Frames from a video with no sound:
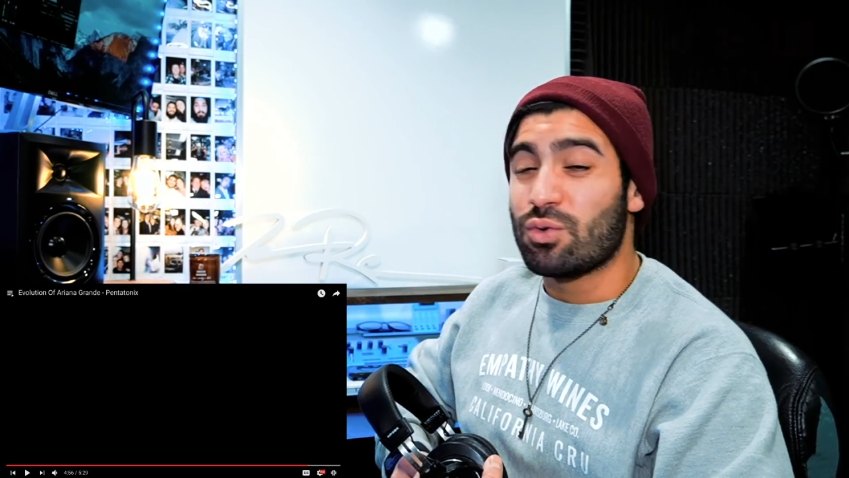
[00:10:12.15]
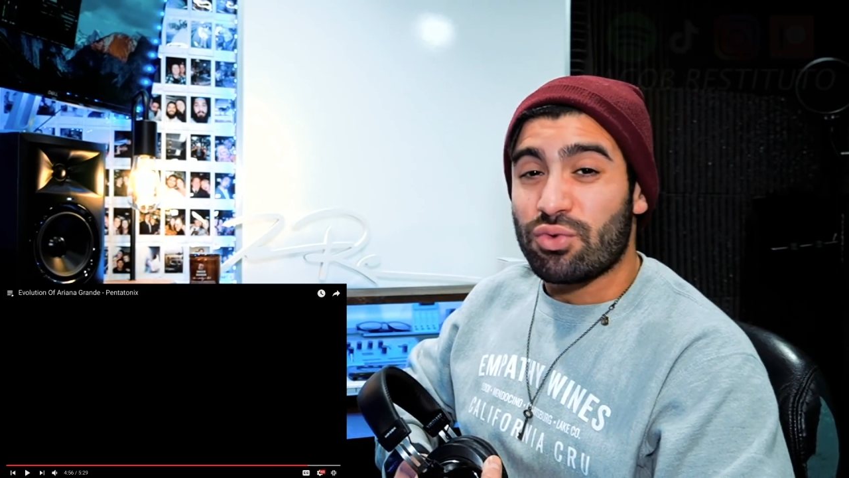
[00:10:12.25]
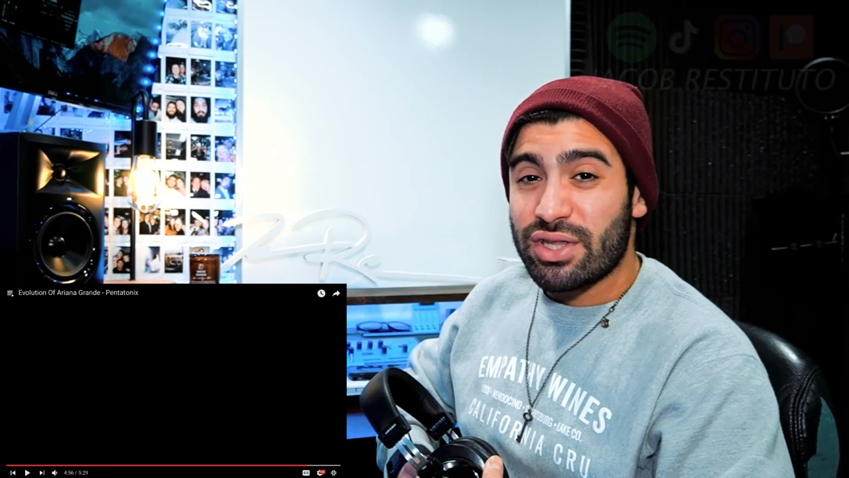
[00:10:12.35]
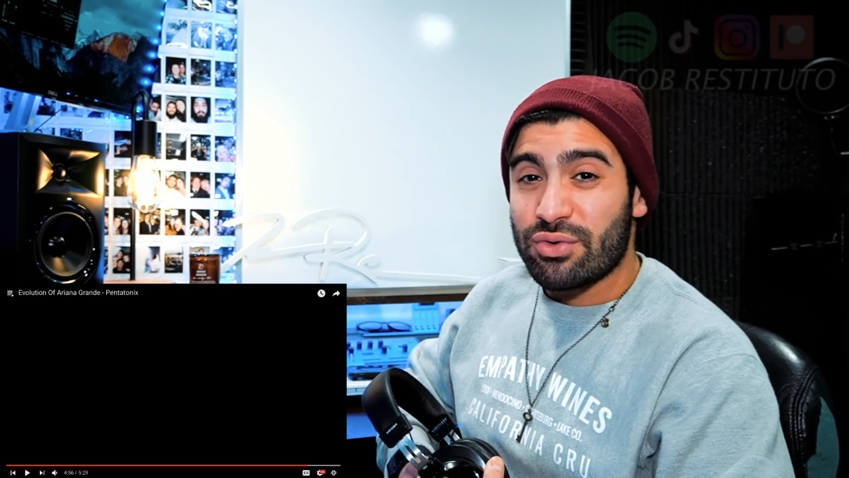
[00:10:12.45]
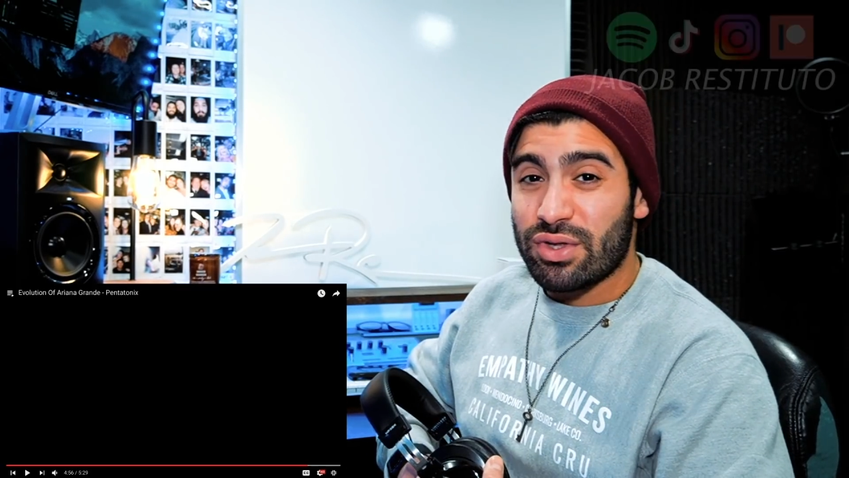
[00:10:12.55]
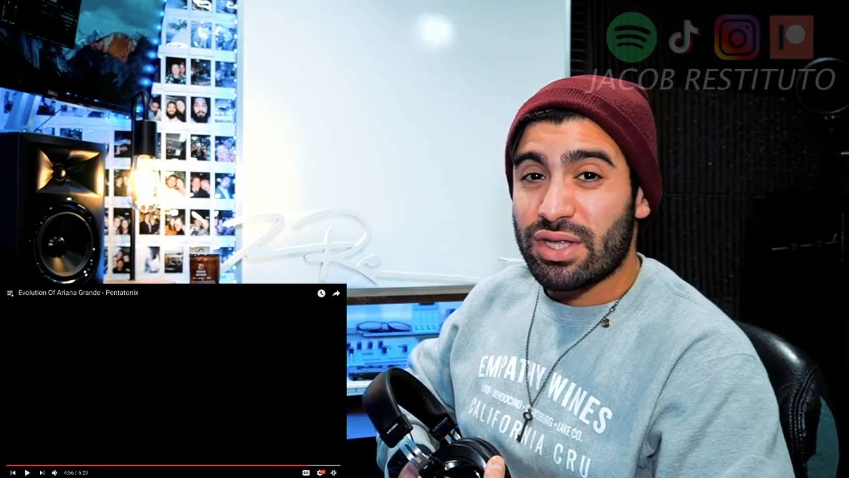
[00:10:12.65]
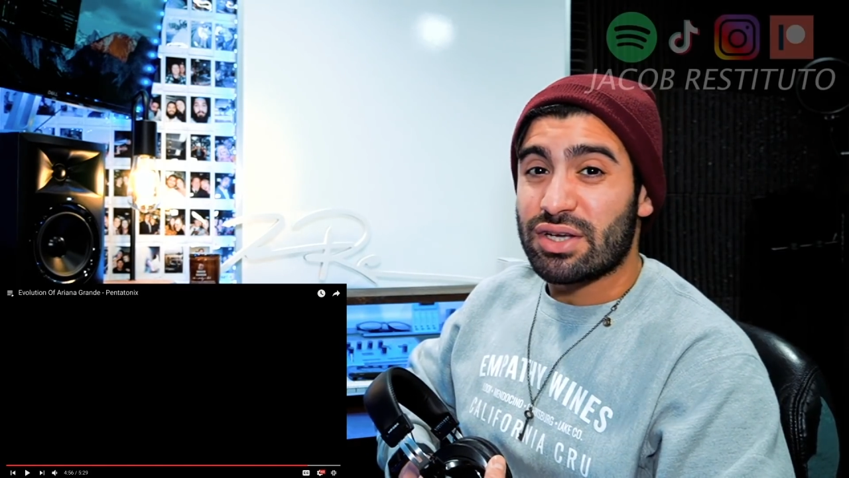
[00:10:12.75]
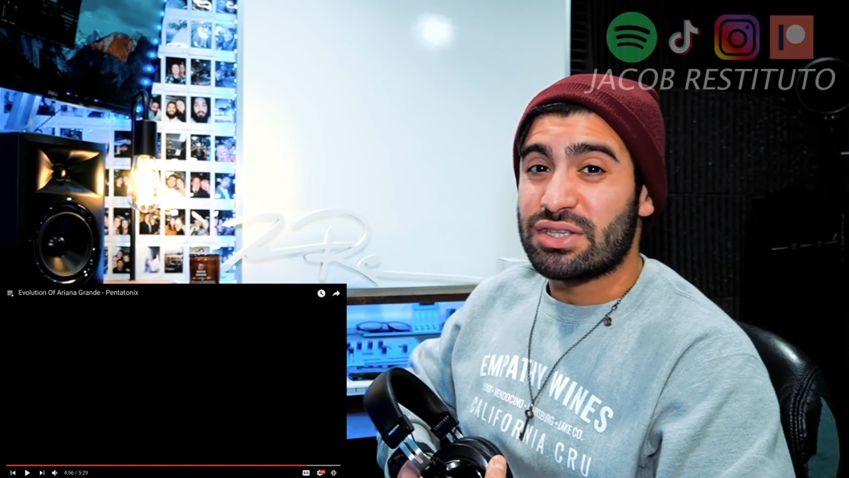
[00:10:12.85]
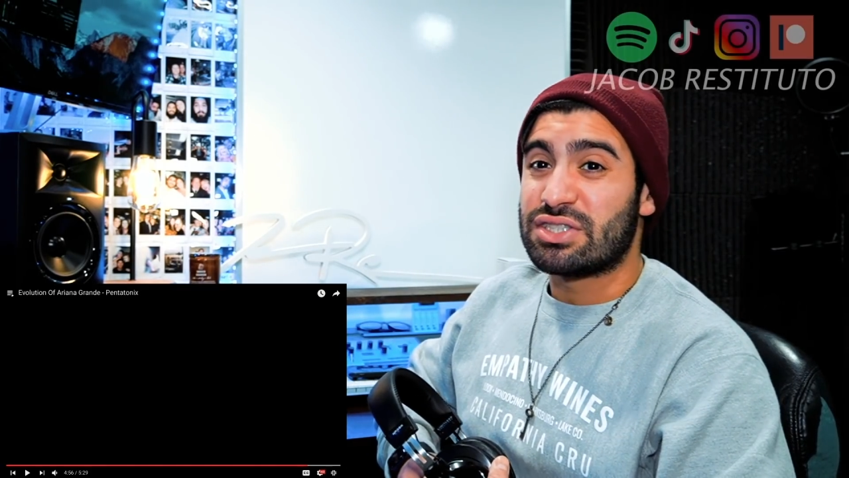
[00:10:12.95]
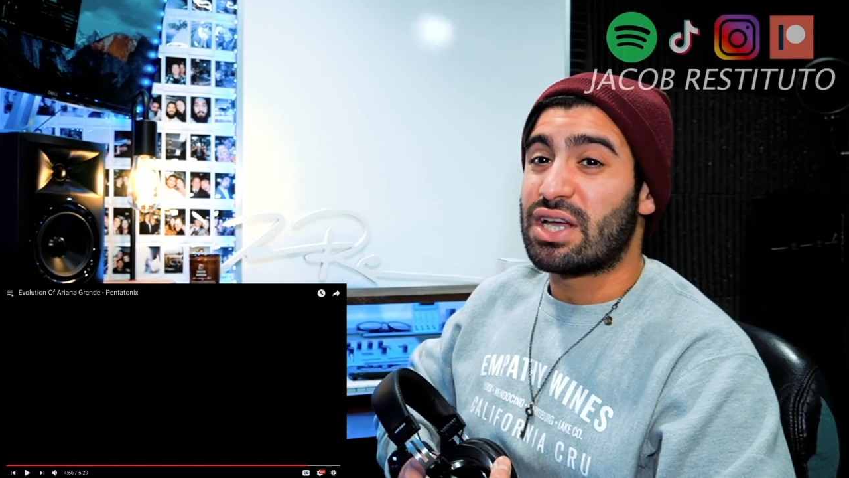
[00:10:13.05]
a really, really
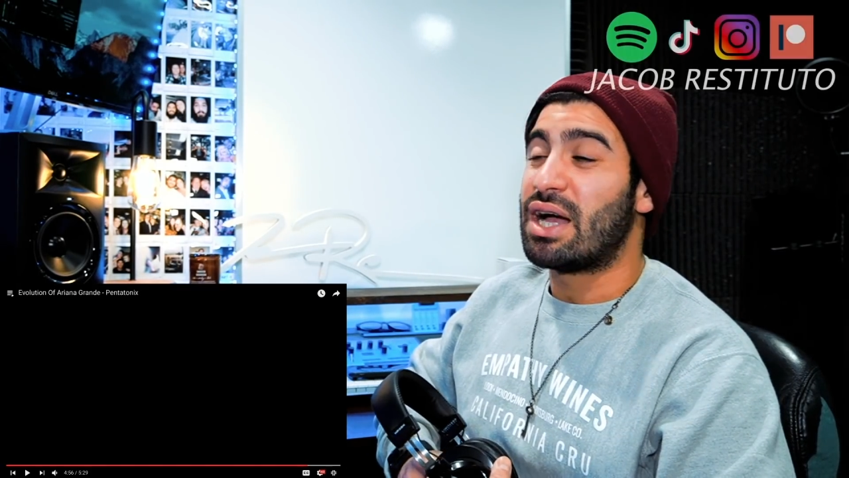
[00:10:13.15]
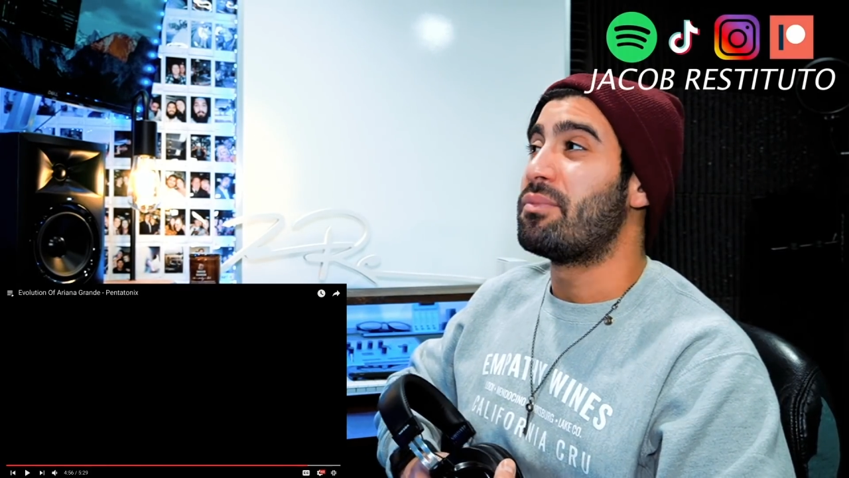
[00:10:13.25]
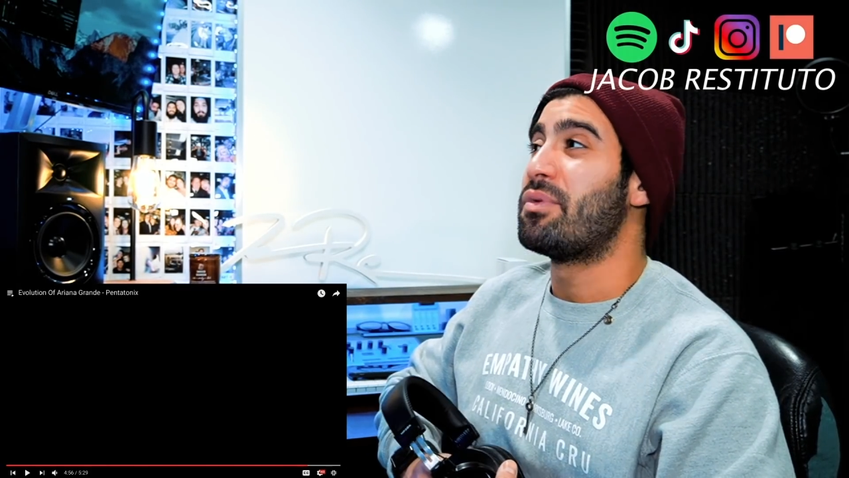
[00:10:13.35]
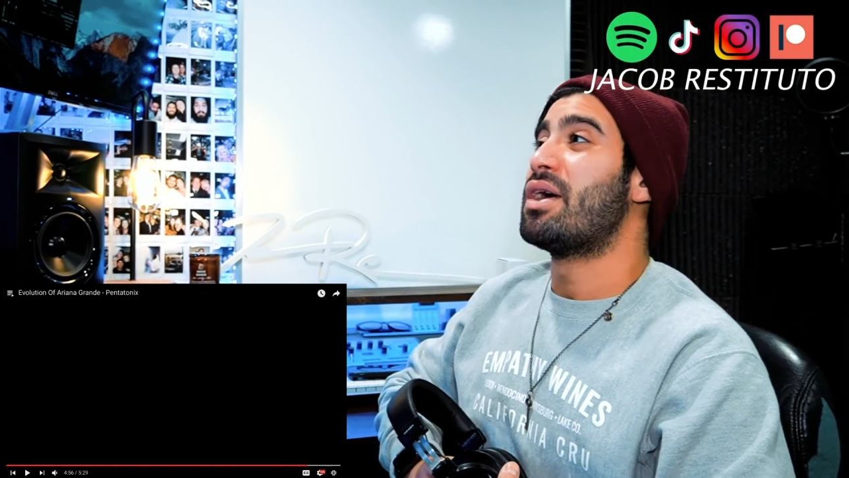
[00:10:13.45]
good job.